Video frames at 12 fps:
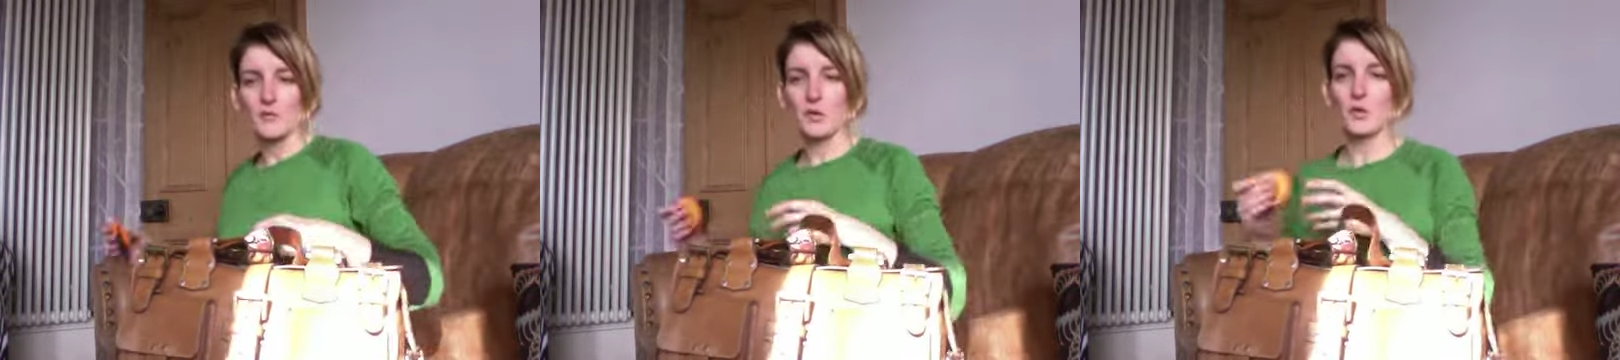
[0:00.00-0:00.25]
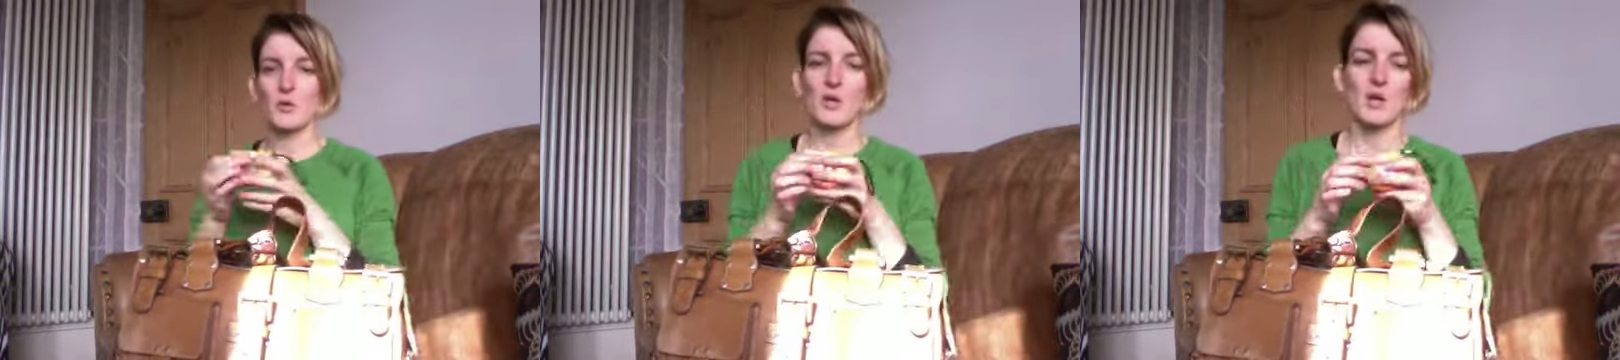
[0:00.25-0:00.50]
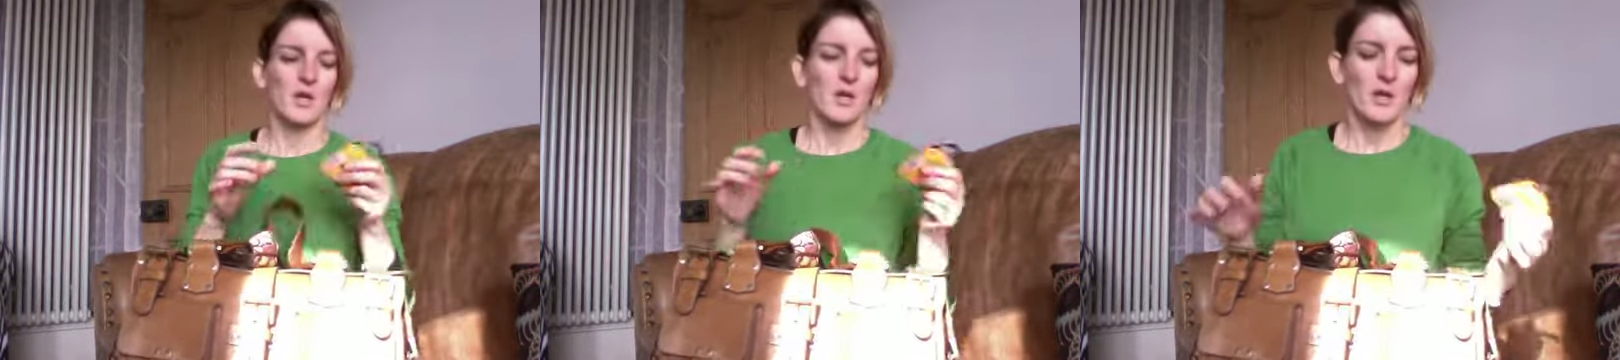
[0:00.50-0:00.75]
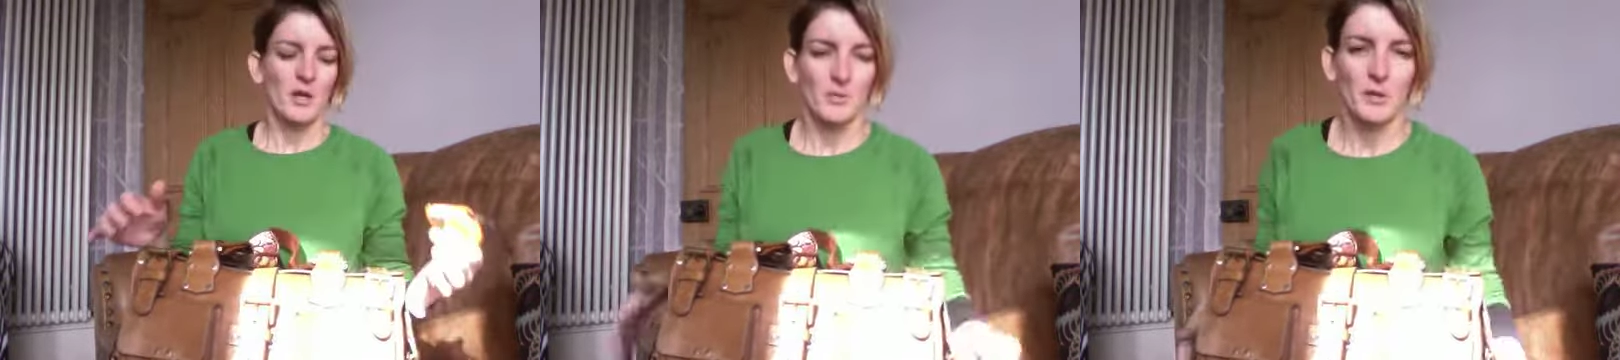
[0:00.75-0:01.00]
you
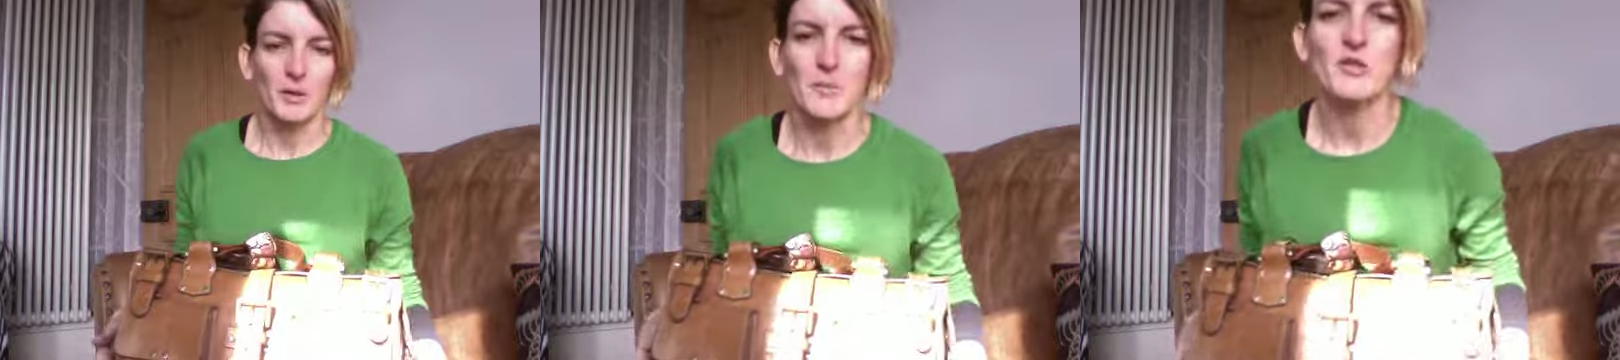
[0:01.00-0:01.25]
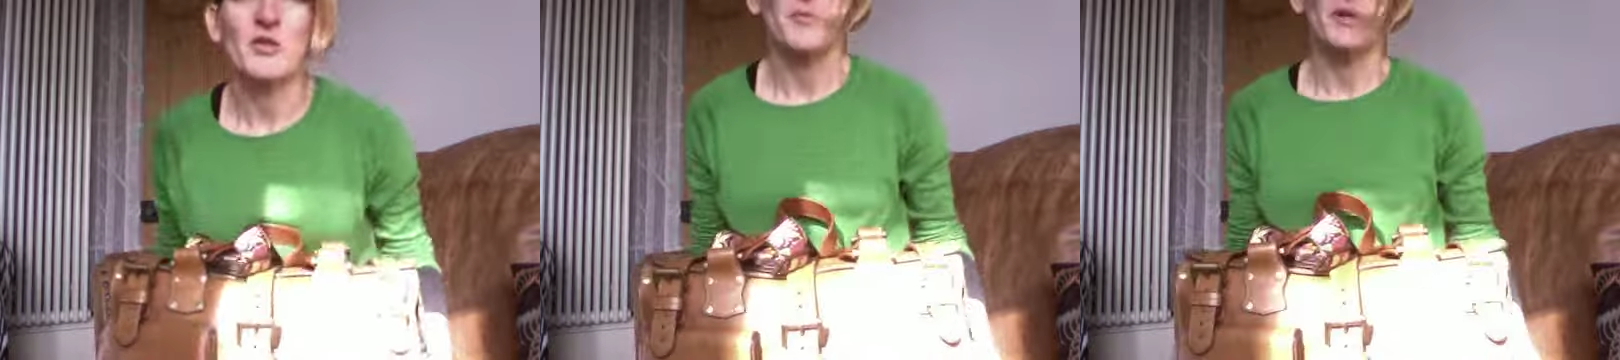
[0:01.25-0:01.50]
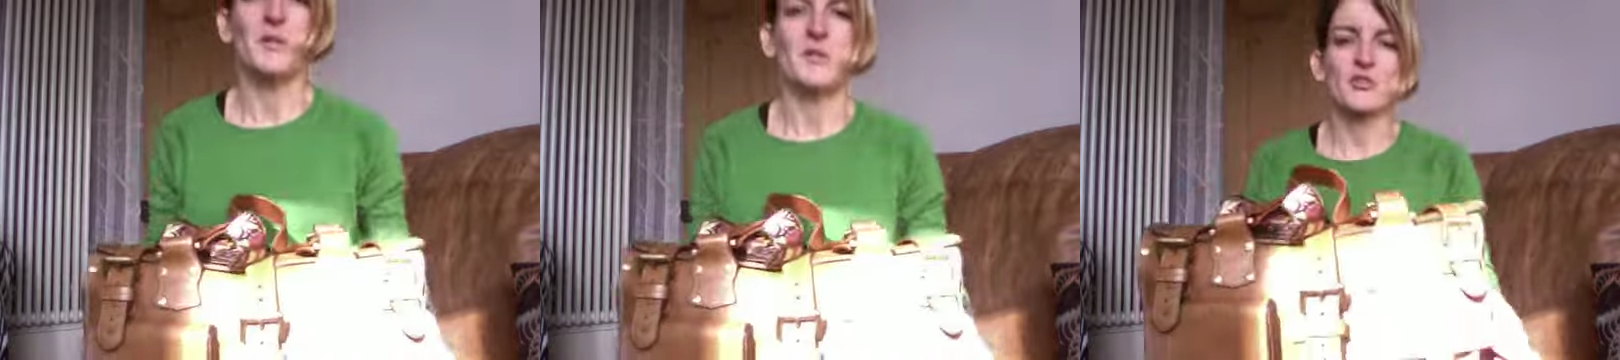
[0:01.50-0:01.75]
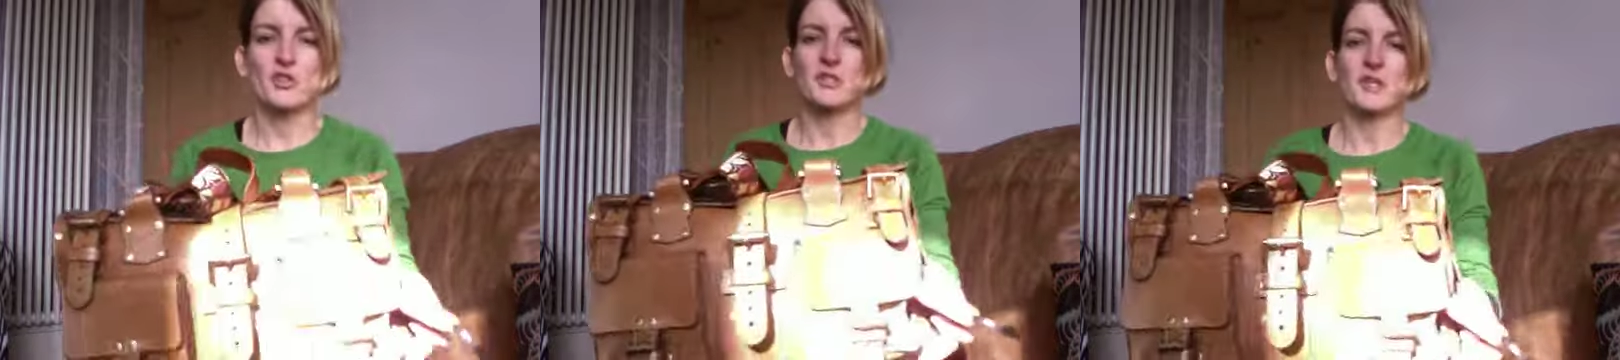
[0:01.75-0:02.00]
quick
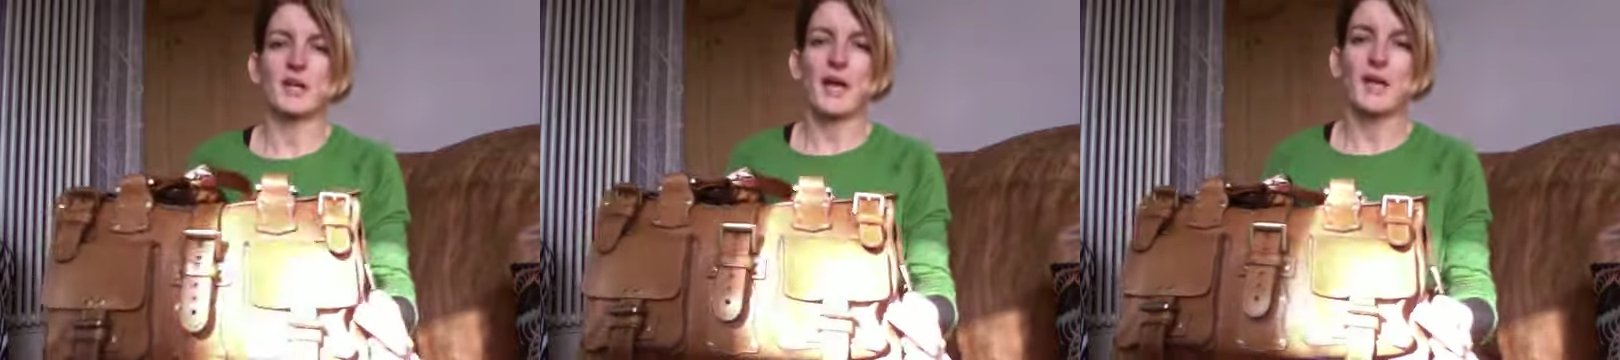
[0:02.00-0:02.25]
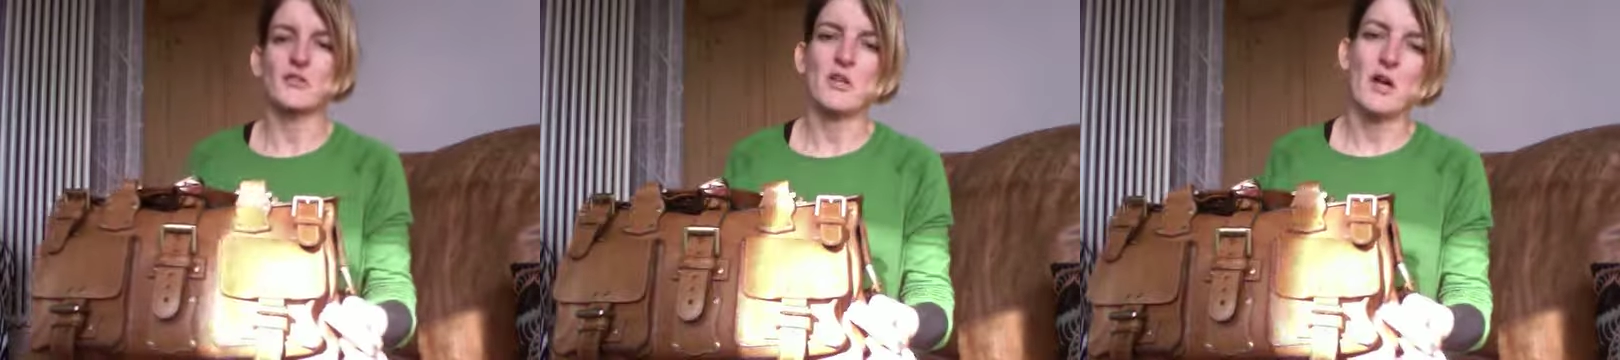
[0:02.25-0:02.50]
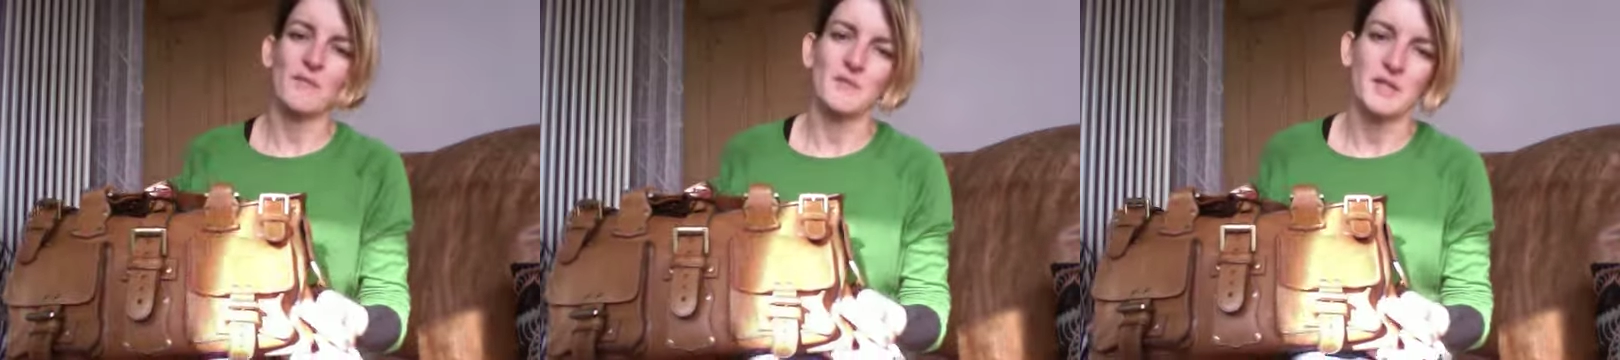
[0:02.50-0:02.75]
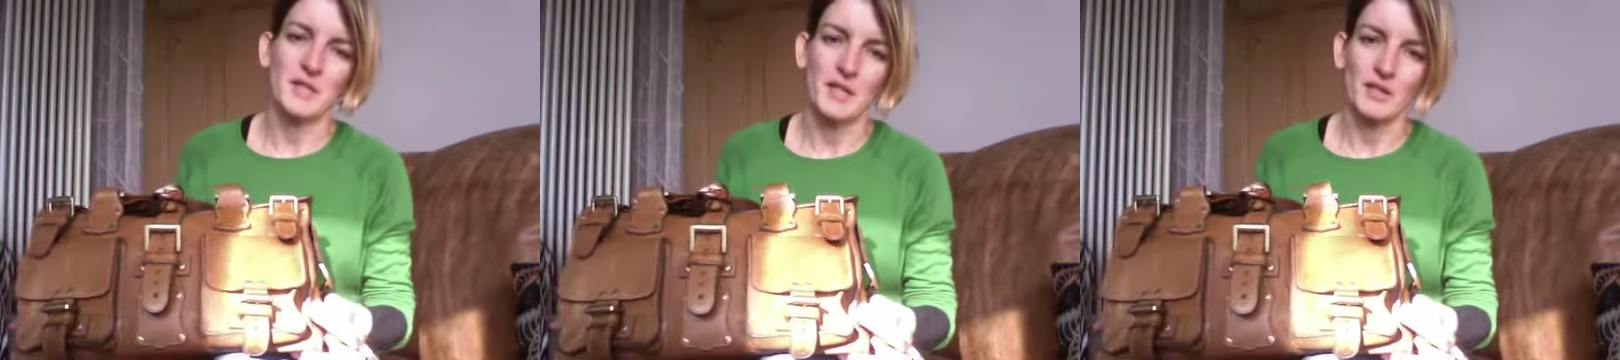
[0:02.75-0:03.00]
measurements just in case you haven't
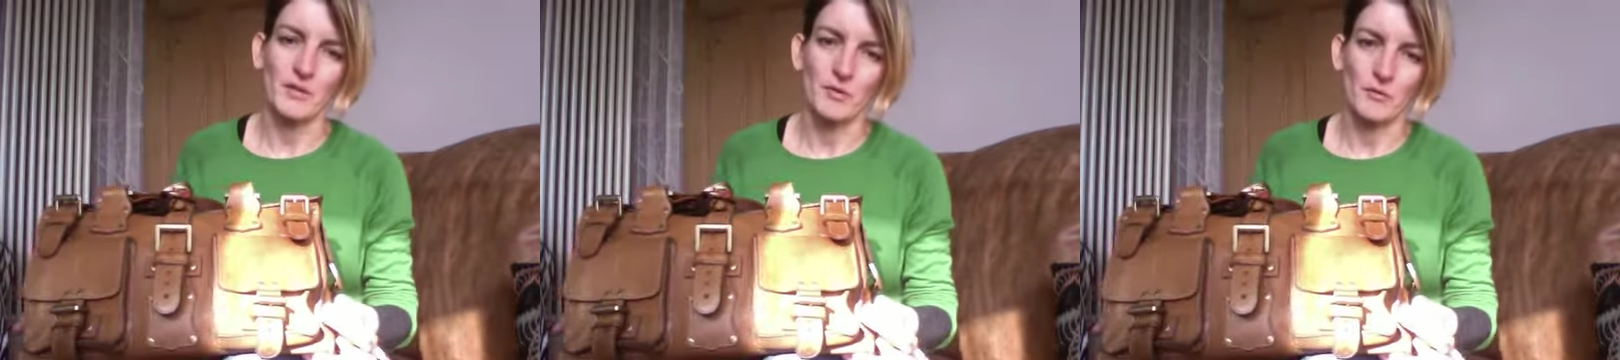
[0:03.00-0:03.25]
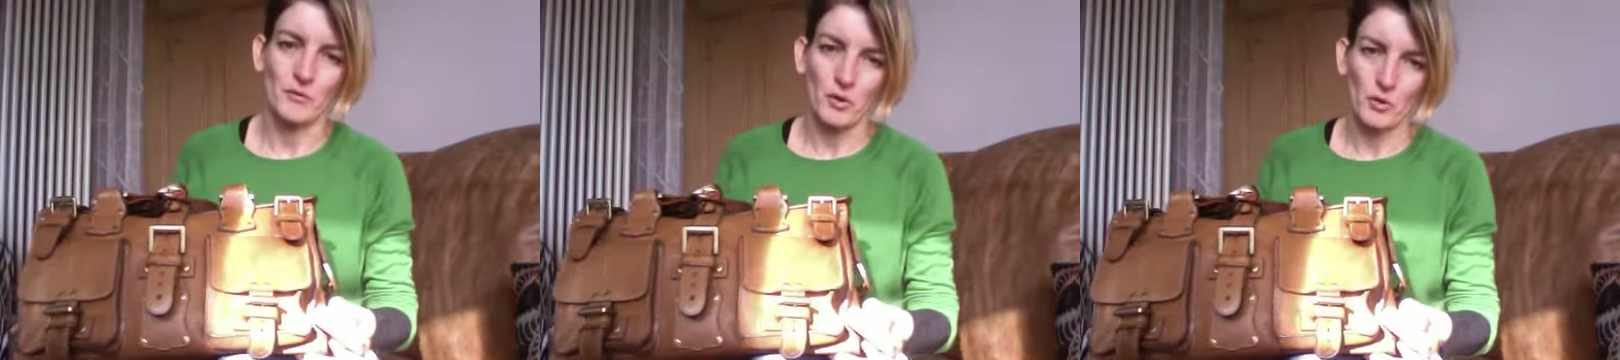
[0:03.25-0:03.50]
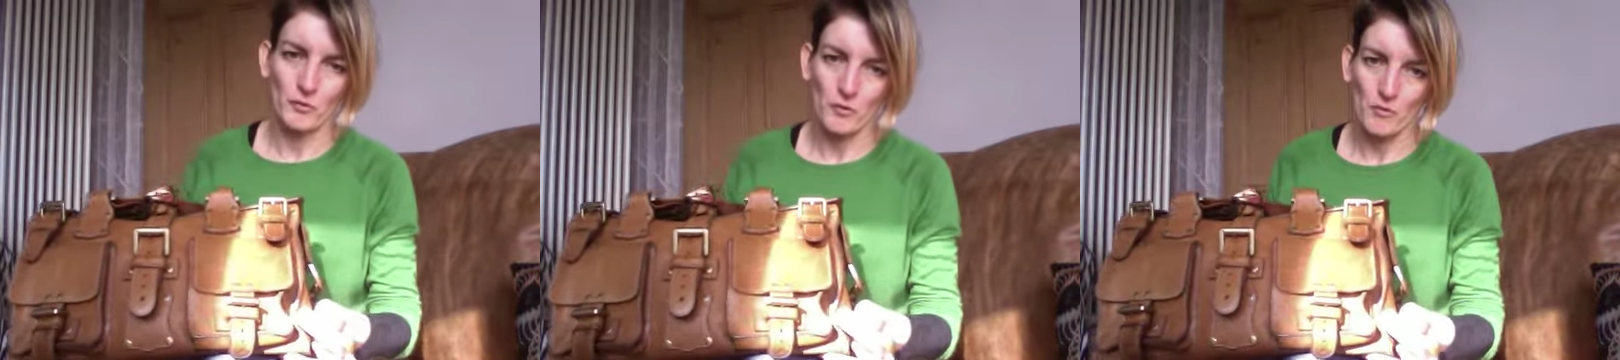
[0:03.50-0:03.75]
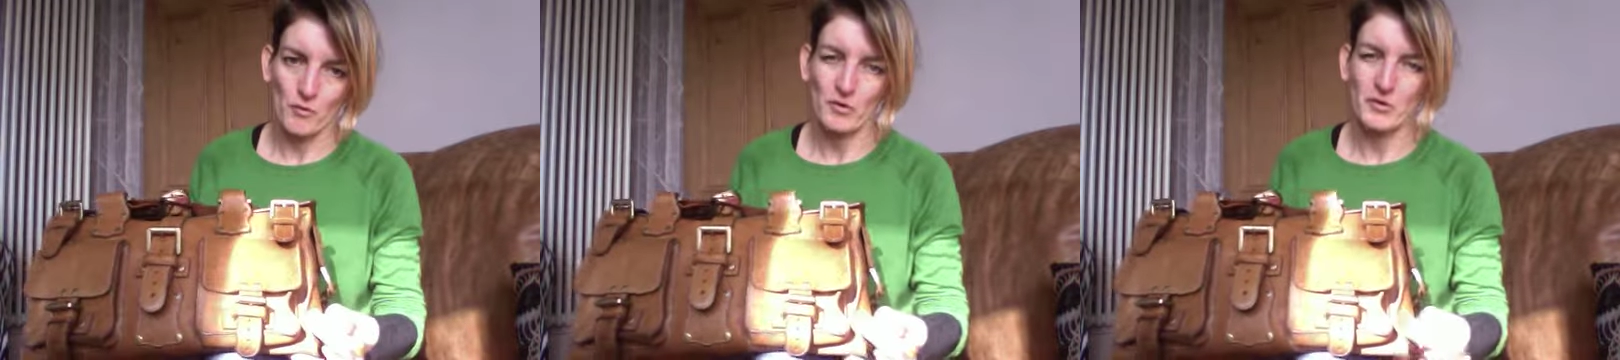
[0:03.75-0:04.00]
seen a review for
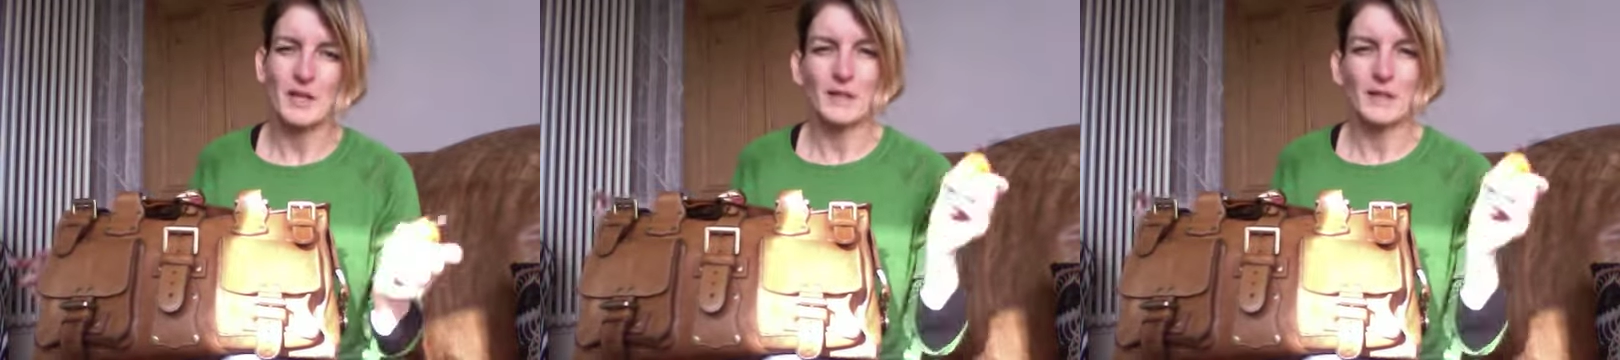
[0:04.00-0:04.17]
Roxanne.